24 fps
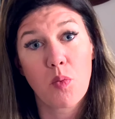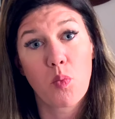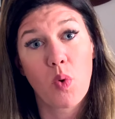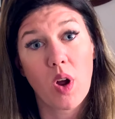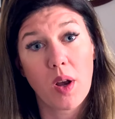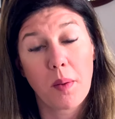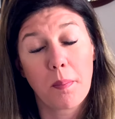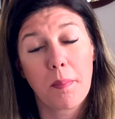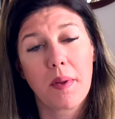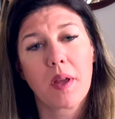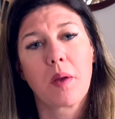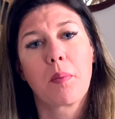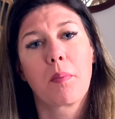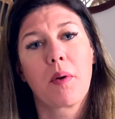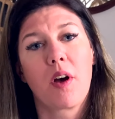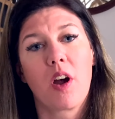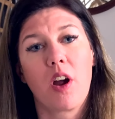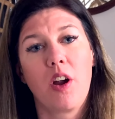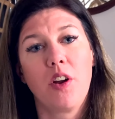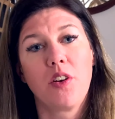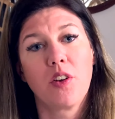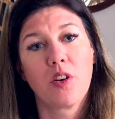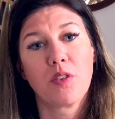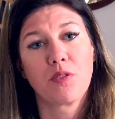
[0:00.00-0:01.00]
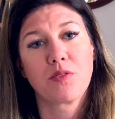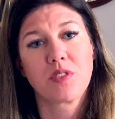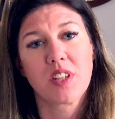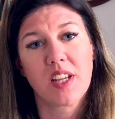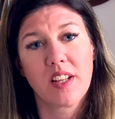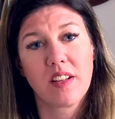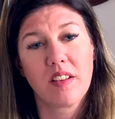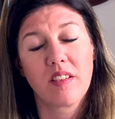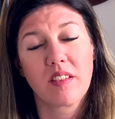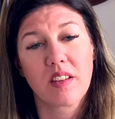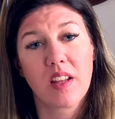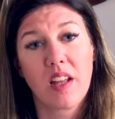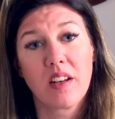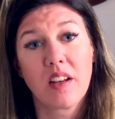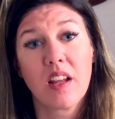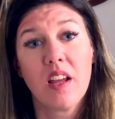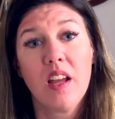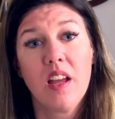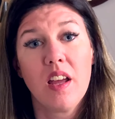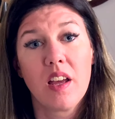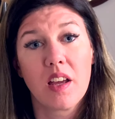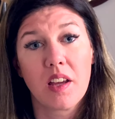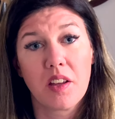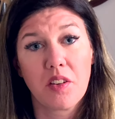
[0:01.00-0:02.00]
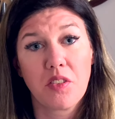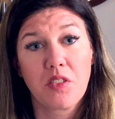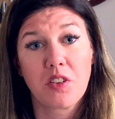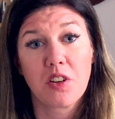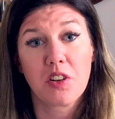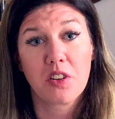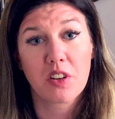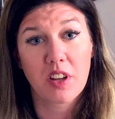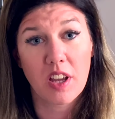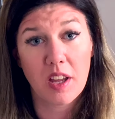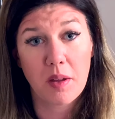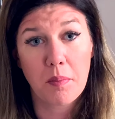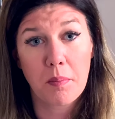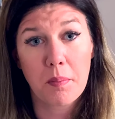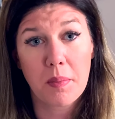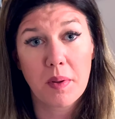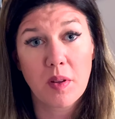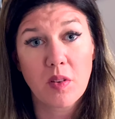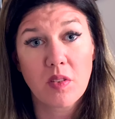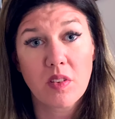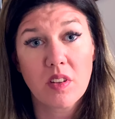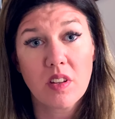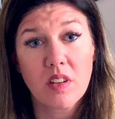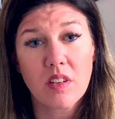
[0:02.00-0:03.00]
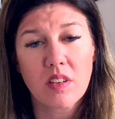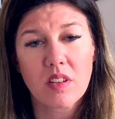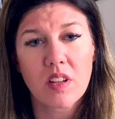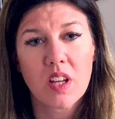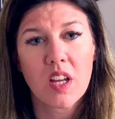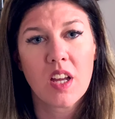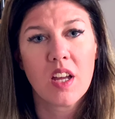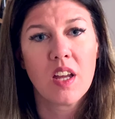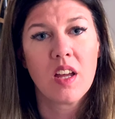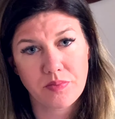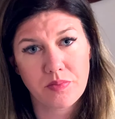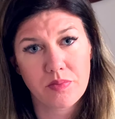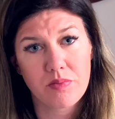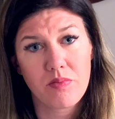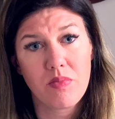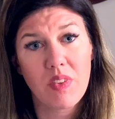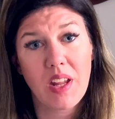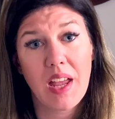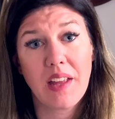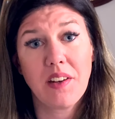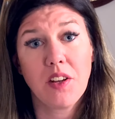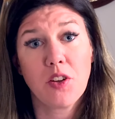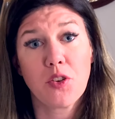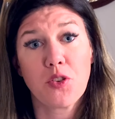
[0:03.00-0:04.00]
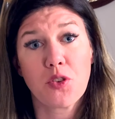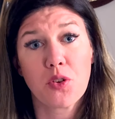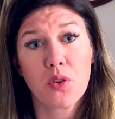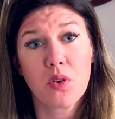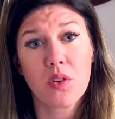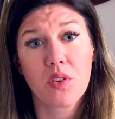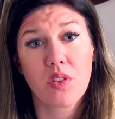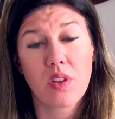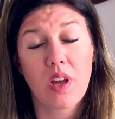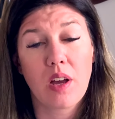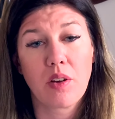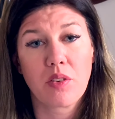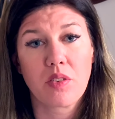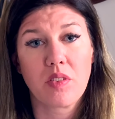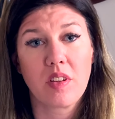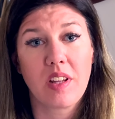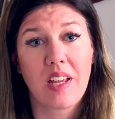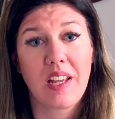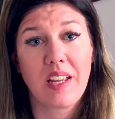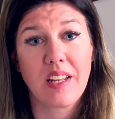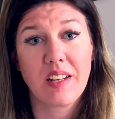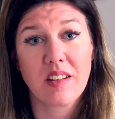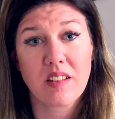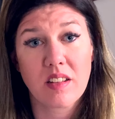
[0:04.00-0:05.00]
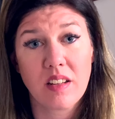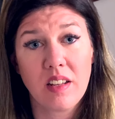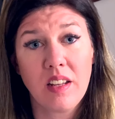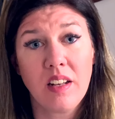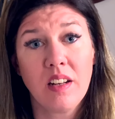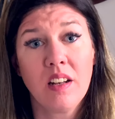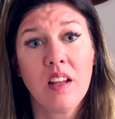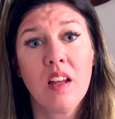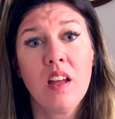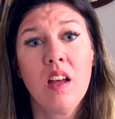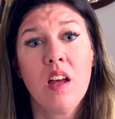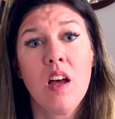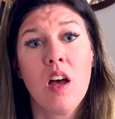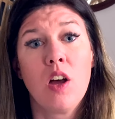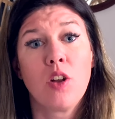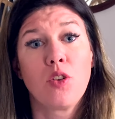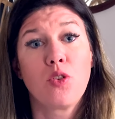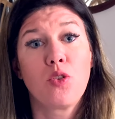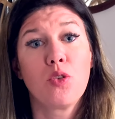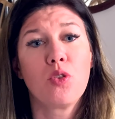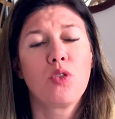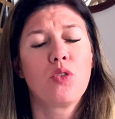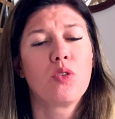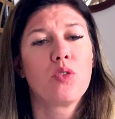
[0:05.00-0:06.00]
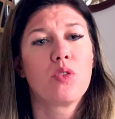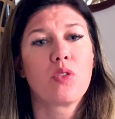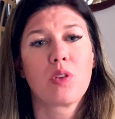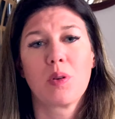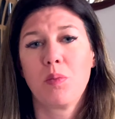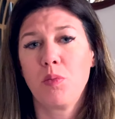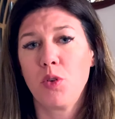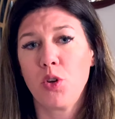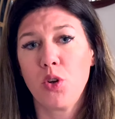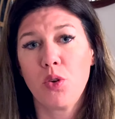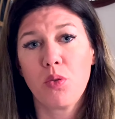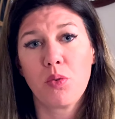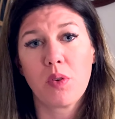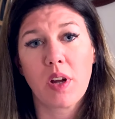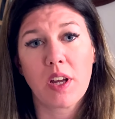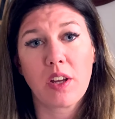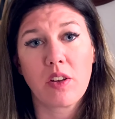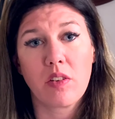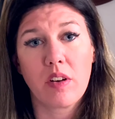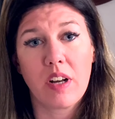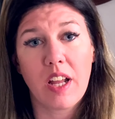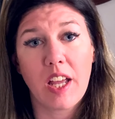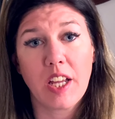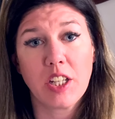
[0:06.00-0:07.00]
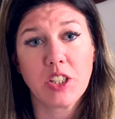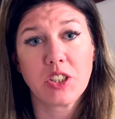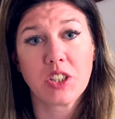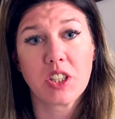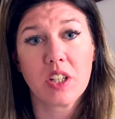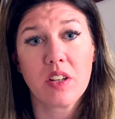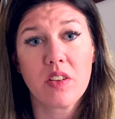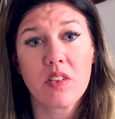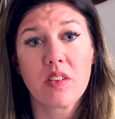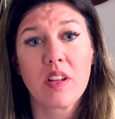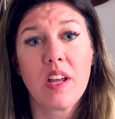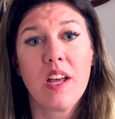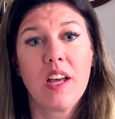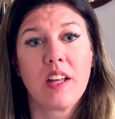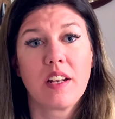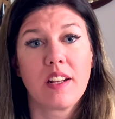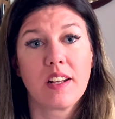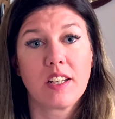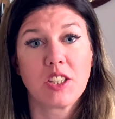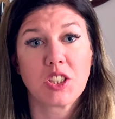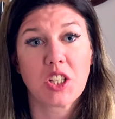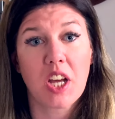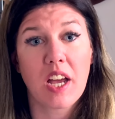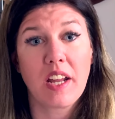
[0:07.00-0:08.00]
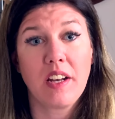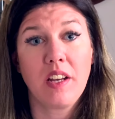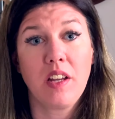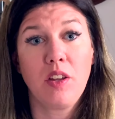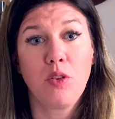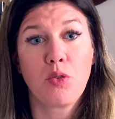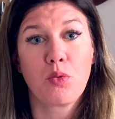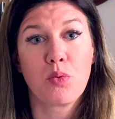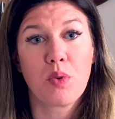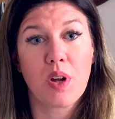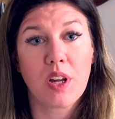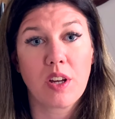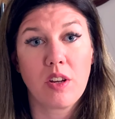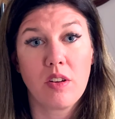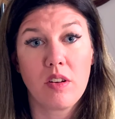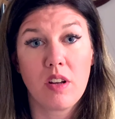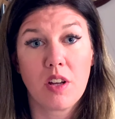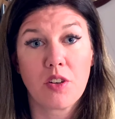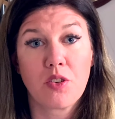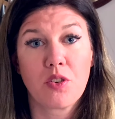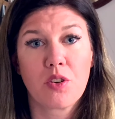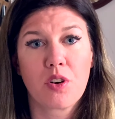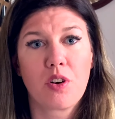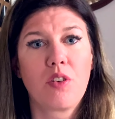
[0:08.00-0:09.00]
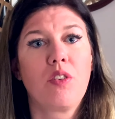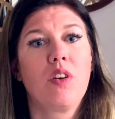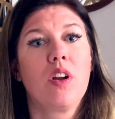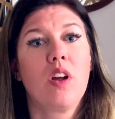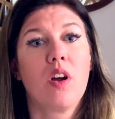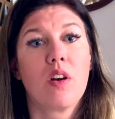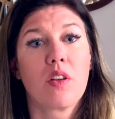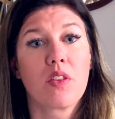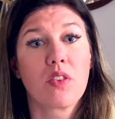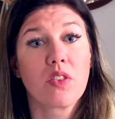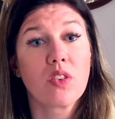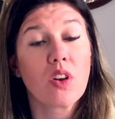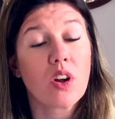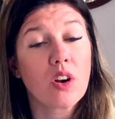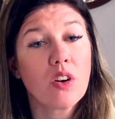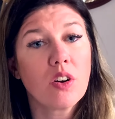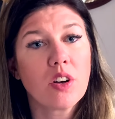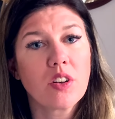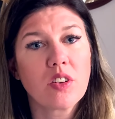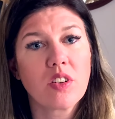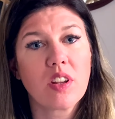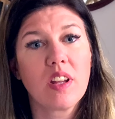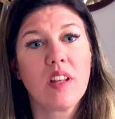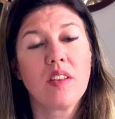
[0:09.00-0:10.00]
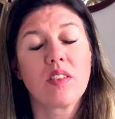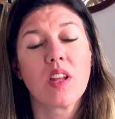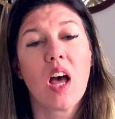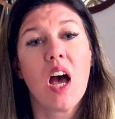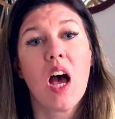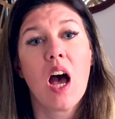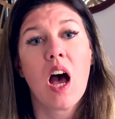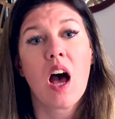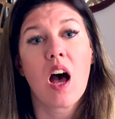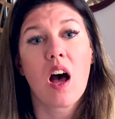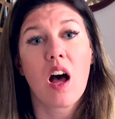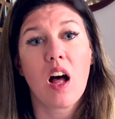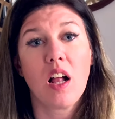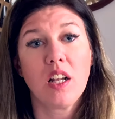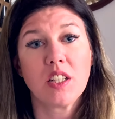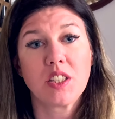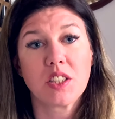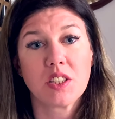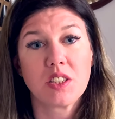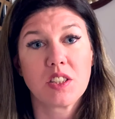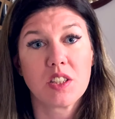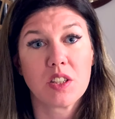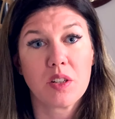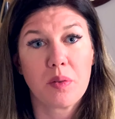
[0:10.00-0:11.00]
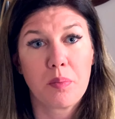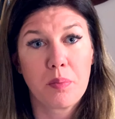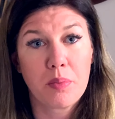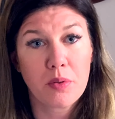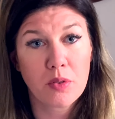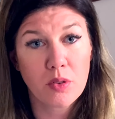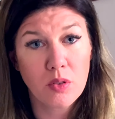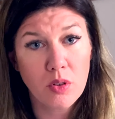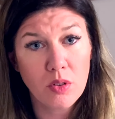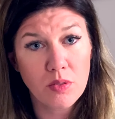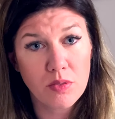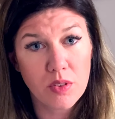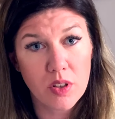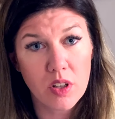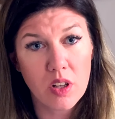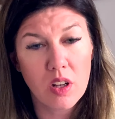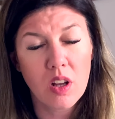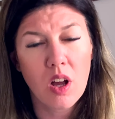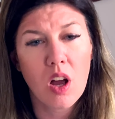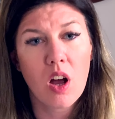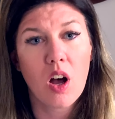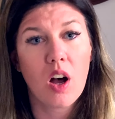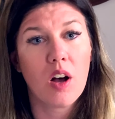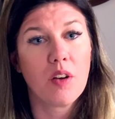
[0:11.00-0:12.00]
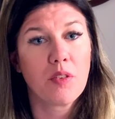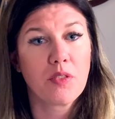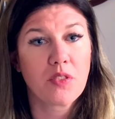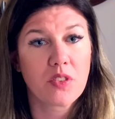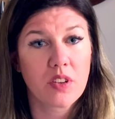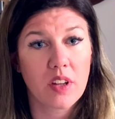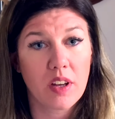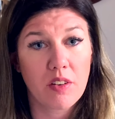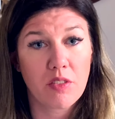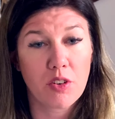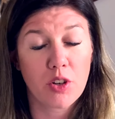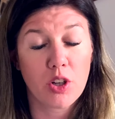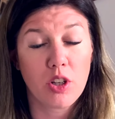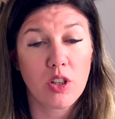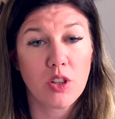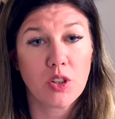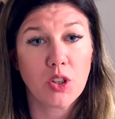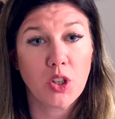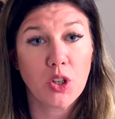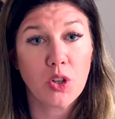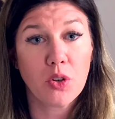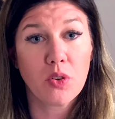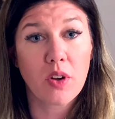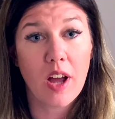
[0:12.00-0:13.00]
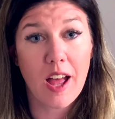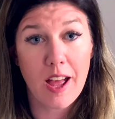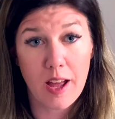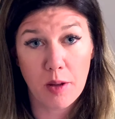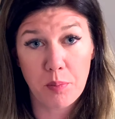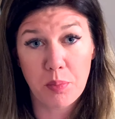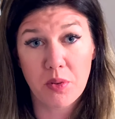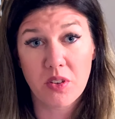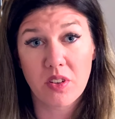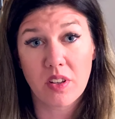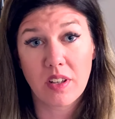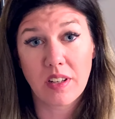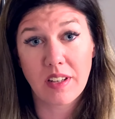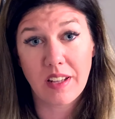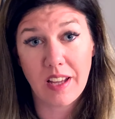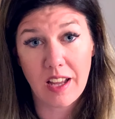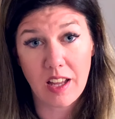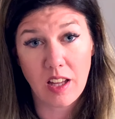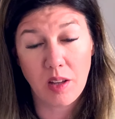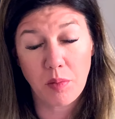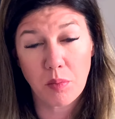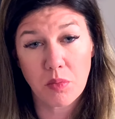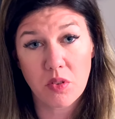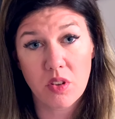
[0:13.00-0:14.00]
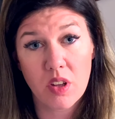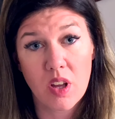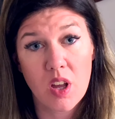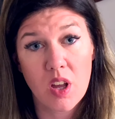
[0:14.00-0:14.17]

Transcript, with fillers: one big part of Tencent is their game business. And in 2018, Due to some new regulations, the Chinese regulatory authorities halted the approval of several new apps and games,